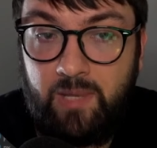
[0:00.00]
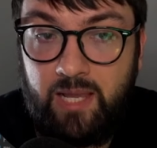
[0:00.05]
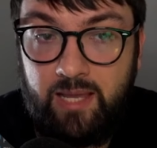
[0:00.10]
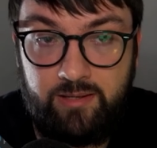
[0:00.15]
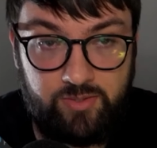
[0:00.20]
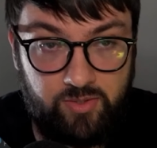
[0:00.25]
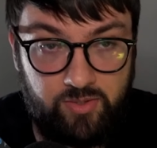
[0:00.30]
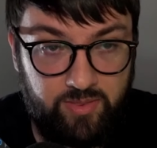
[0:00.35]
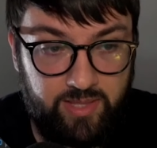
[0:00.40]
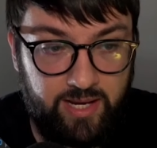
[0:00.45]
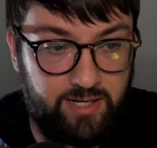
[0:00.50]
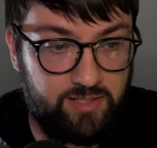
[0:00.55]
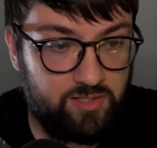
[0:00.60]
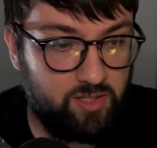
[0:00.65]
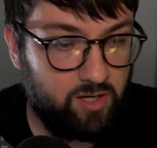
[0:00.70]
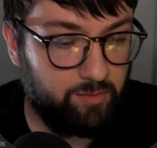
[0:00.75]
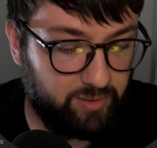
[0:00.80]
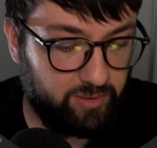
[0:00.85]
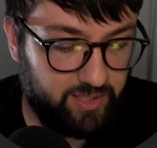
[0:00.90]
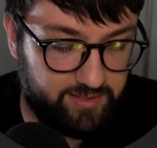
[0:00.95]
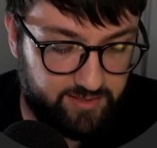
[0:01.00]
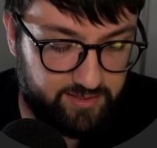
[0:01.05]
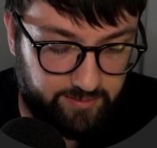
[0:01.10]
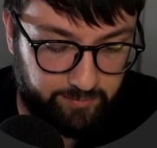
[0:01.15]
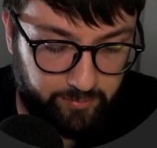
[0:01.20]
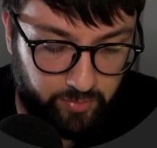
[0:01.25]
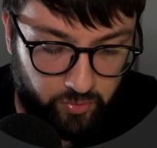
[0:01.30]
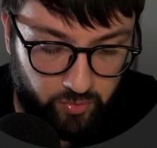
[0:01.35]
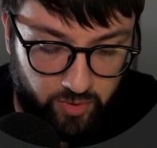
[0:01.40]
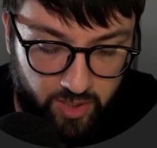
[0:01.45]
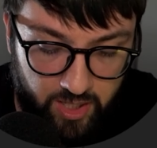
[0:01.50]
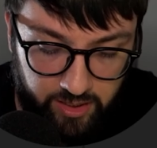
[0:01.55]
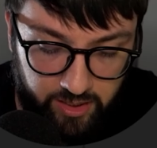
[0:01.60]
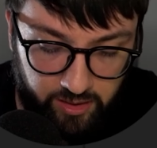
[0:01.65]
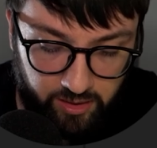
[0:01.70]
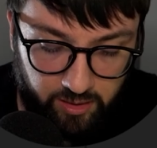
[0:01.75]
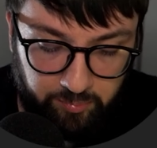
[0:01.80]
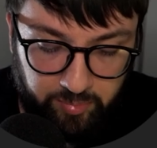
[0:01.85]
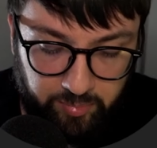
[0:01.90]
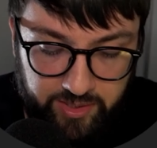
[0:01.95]
So there's our plus symbol. You
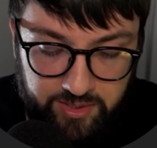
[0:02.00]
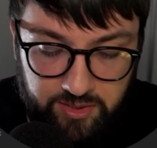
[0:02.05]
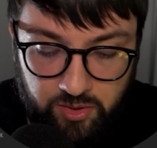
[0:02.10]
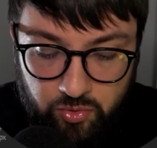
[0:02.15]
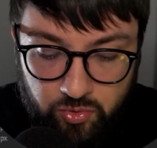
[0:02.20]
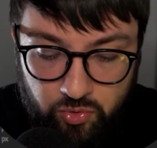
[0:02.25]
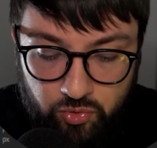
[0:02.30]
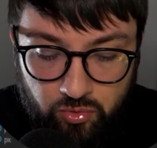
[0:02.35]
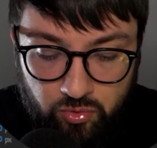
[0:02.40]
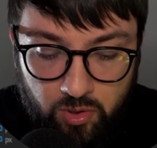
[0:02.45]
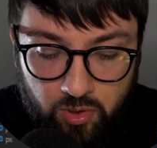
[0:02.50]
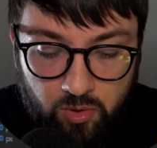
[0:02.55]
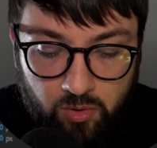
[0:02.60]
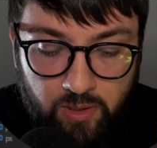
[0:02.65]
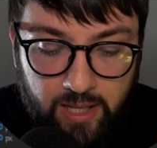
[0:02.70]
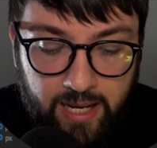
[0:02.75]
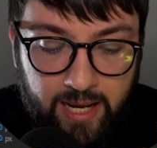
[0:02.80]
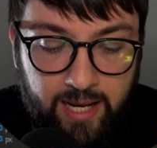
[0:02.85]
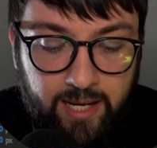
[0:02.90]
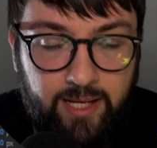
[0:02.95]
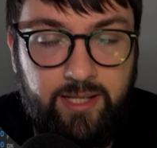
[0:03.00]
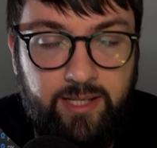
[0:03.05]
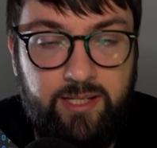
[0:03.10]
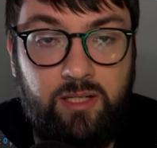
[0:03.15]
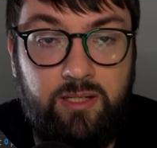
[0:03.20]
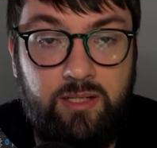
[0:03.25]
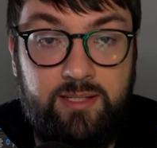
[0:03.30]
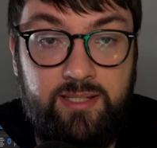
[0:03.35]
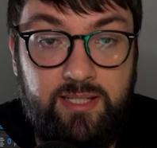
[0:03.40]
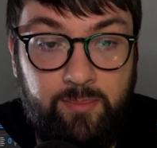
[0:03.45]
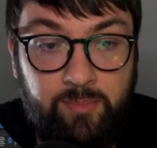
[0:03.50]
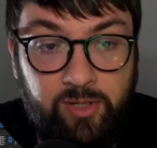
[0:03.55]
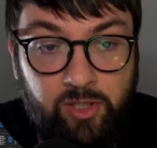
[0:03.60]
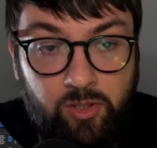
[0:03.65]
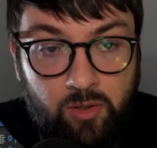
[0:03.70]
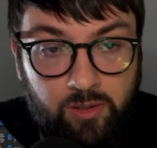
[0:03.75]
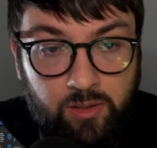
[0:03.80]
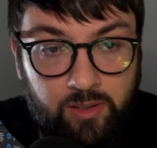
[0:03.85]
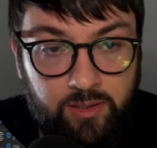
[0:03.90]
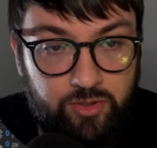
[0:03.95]
can press Control and
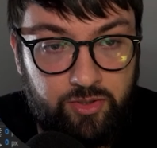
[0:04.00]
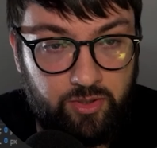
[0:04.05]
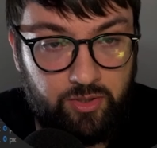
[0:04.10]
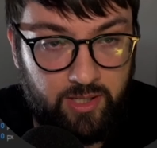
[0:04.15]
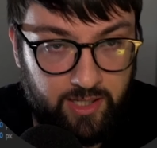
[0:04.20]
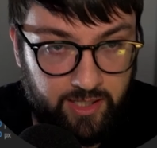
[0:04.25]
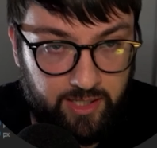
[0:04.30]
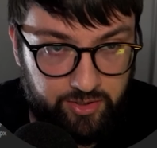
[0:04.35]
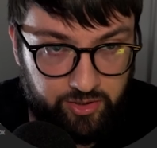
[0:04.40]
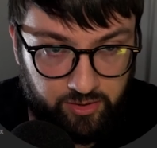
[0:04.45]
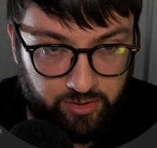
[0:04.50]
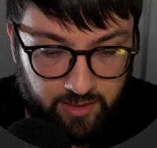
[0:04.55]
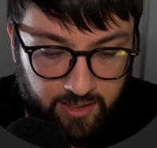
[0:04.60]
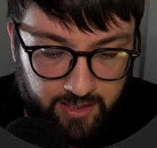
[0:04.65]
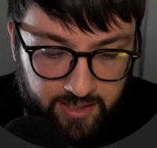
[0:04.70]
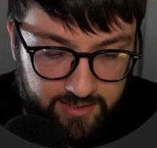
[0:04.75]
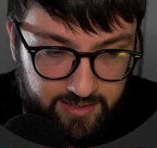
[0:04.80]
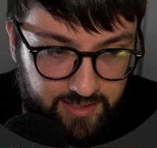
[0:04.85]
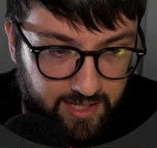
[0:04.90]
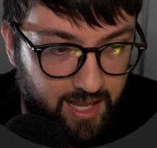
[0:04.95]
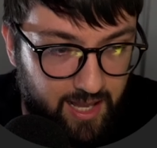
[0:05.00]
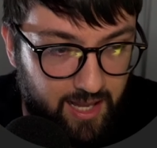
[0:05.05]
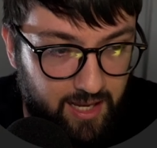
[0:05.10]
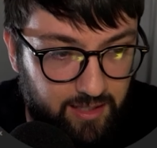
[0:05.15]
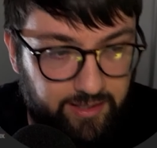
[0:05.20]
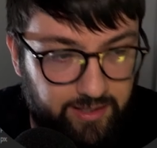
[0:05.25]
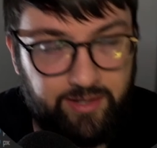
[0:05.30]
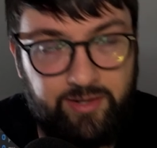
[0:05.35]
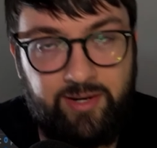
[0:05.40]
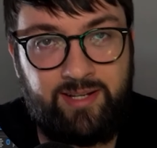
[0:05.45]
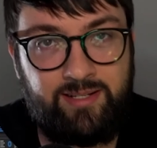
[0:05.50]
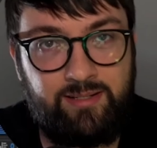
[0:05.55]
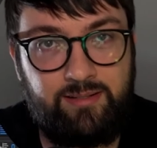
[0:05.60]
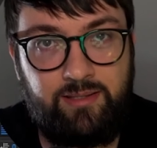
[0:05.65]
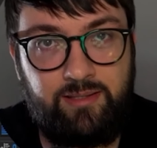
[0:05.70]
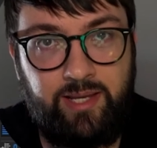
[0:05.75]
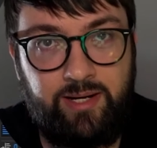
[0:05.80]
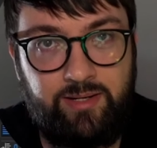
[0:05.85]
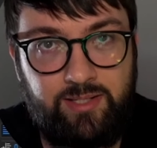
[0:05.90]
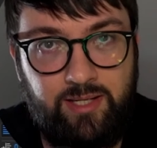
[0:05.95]
semicolon to hide your guides.
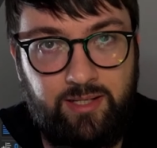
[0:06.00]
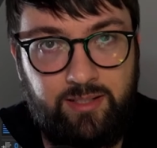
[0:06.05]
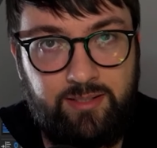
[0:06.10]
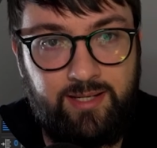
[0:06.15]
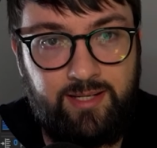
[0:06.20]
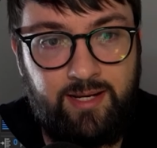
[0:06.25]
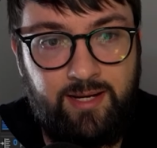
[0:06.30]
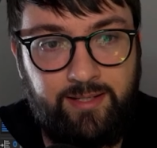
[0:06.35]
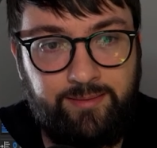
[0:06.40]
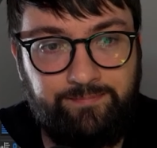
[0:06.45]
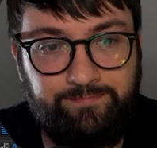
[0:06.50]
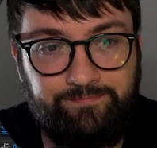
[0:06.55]
There's our design.